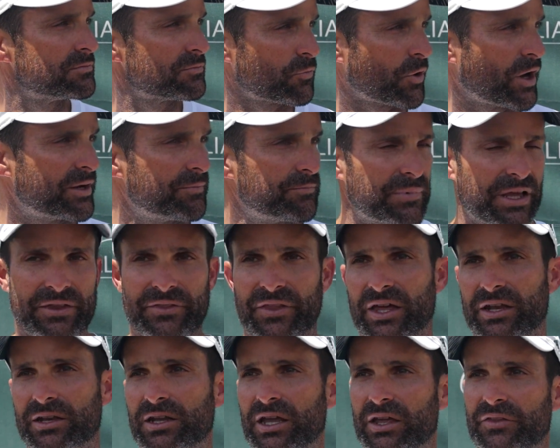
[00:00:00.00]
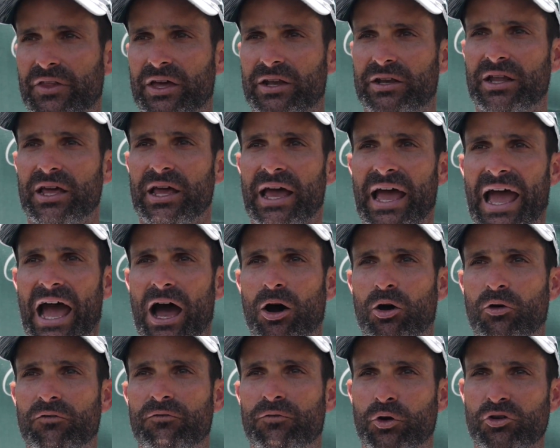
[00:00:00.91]
Right, and then and then
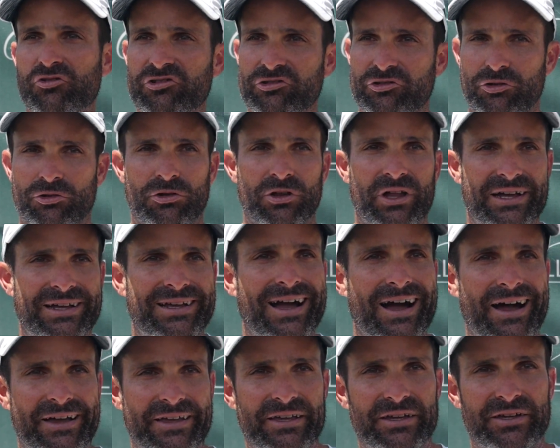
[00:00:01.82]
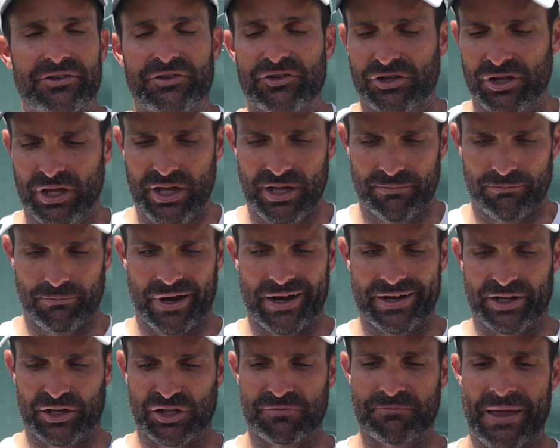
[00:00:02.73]
how versatile a guy is
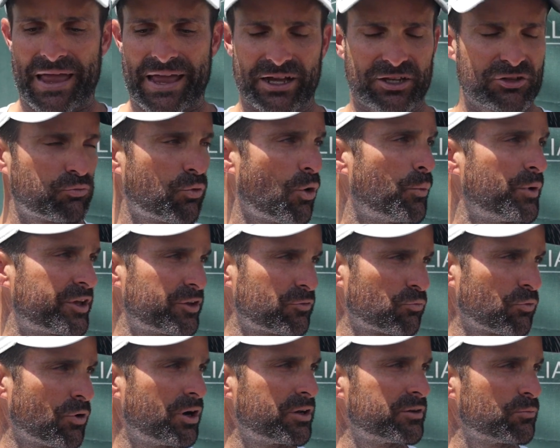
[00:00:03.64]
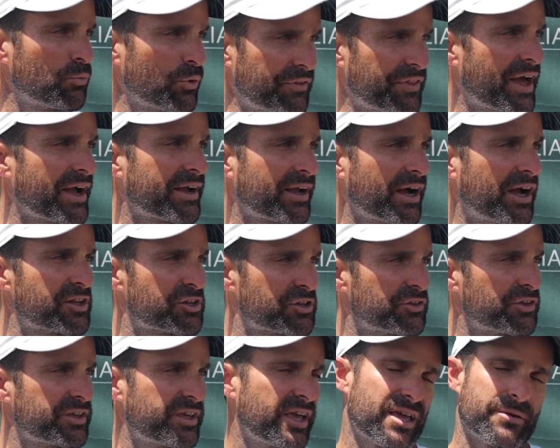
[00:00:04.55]
might expand what we can run when that guy's
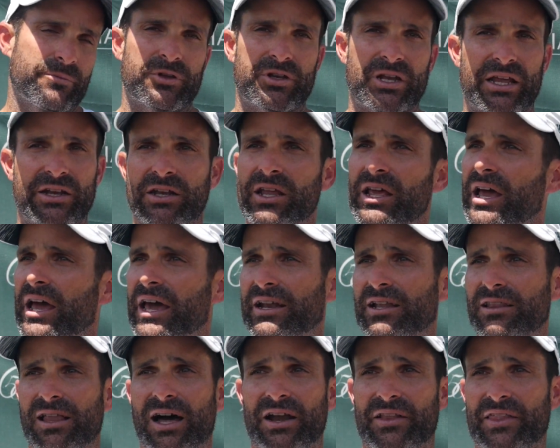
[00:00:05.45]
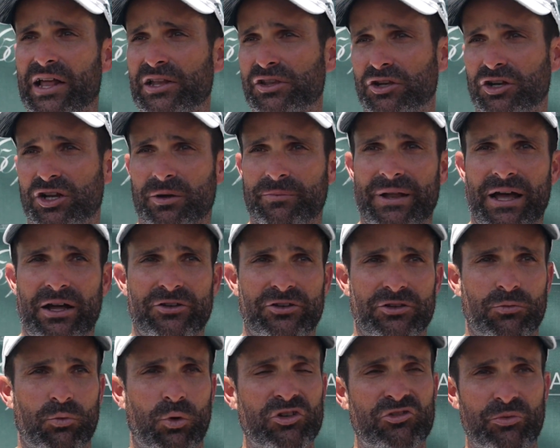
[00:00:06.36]
in the game, and and, and a lot of that's going to come down
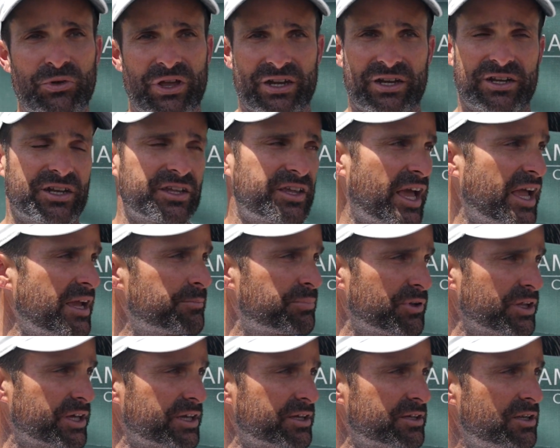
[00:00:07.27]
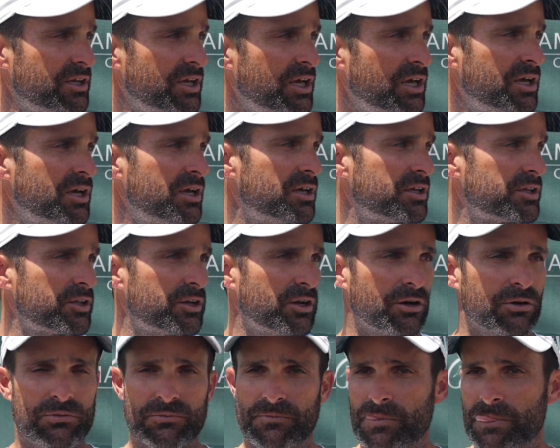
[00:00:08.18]
to once we get into game plan, you
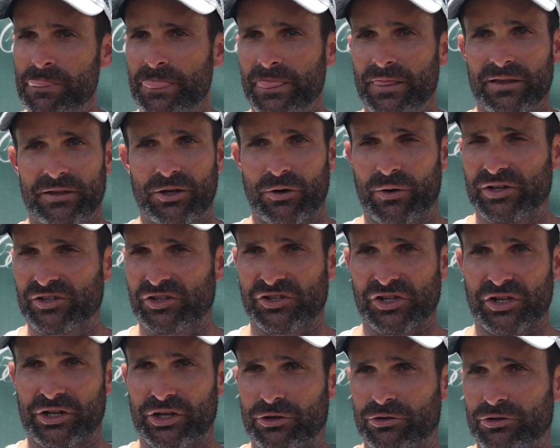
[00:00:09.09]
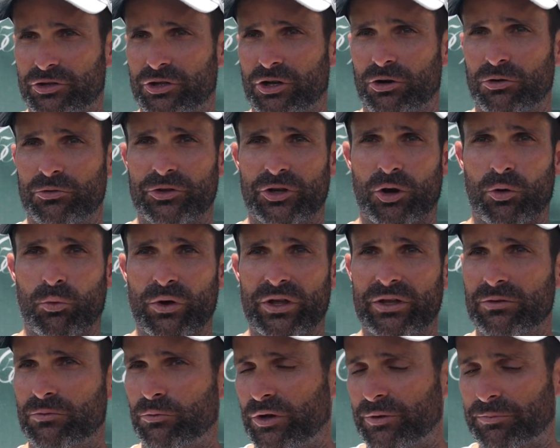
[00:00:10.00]
know, you know, as I said a year ago, you know, we,
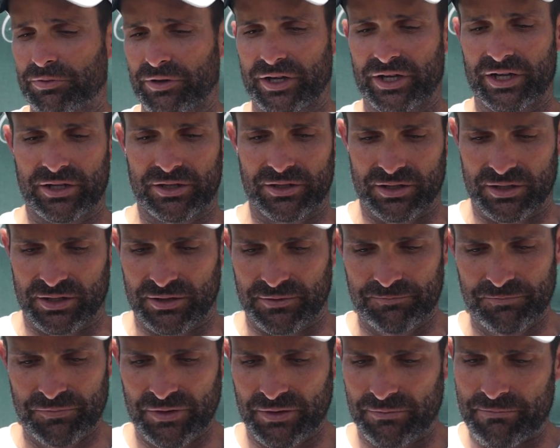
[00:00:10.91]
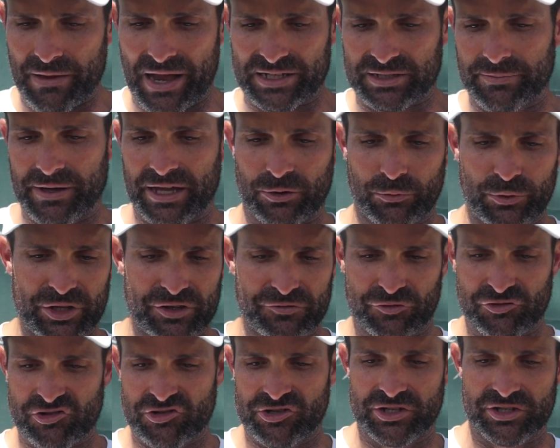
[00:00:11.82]
we played uh, in back-to-back weeks
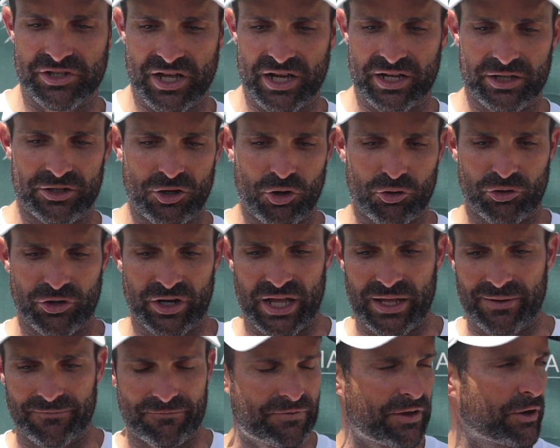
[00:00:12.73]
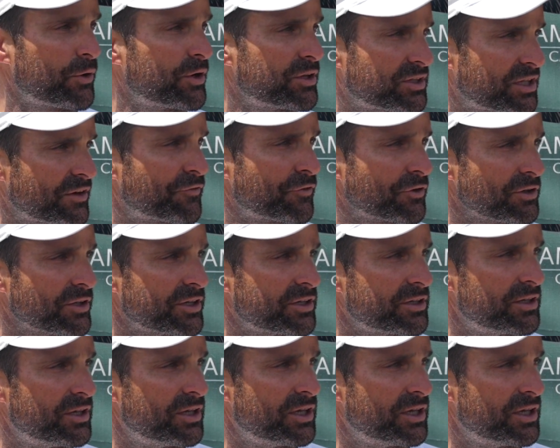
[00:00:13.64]
Virginia Tech and Notre Dame very differently